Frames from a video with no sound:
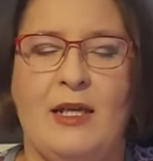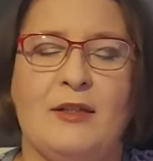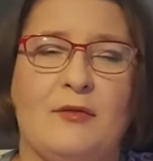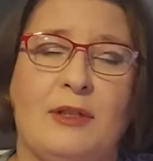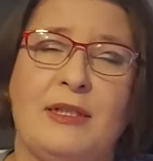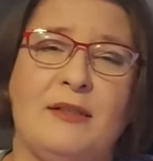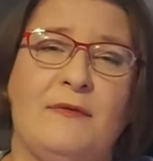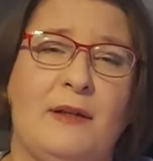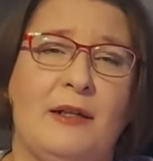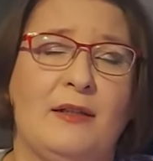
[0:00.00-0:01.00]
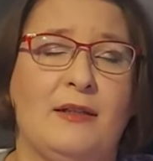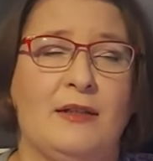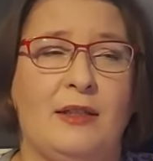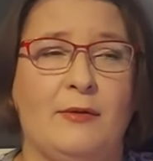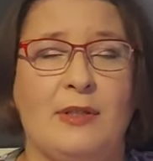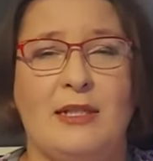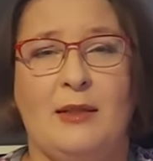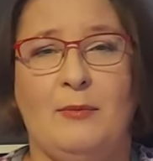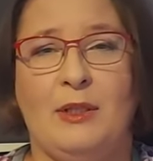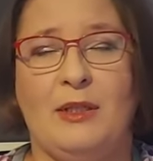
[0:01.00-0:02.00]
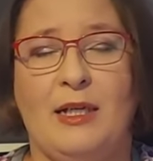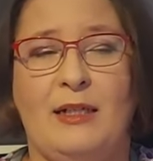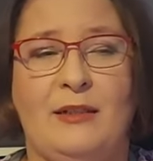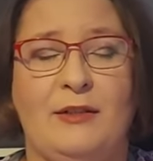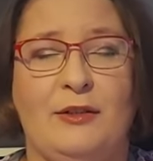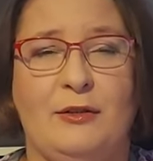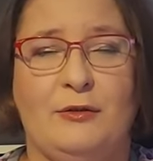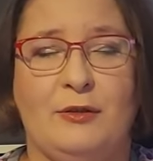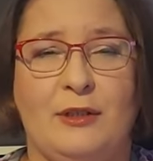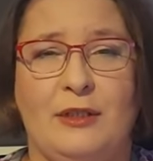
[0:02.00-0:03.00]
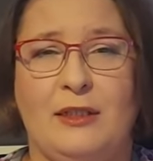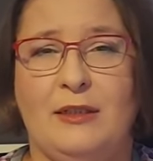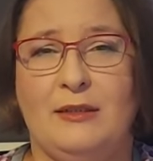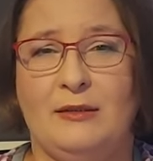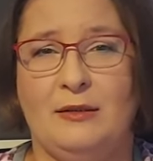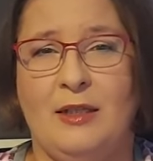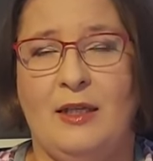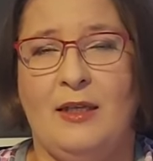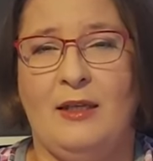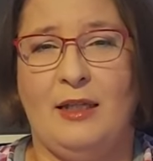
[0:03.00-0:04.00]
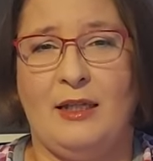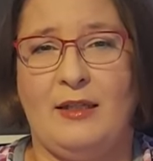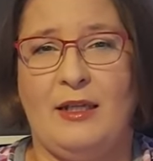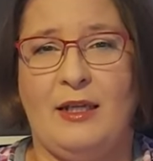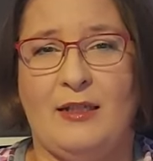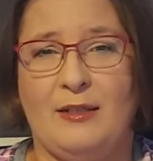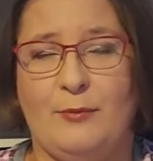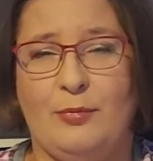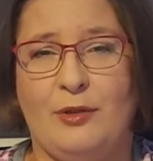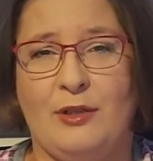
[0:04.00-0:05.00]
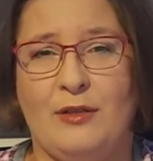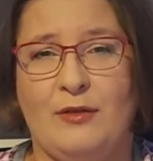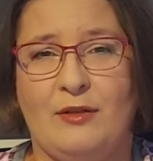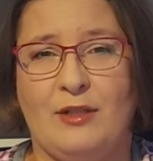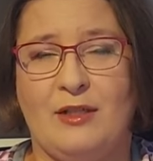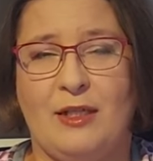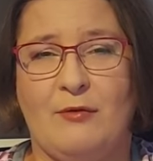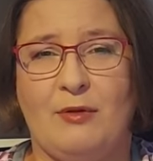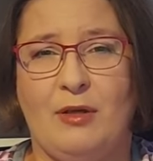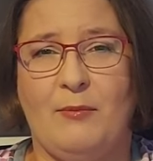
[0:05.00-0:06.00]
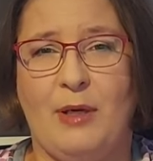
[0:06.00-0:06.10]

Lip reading: So I did find that there were some in Aldi or in Lidl, like they had some prints on, etc.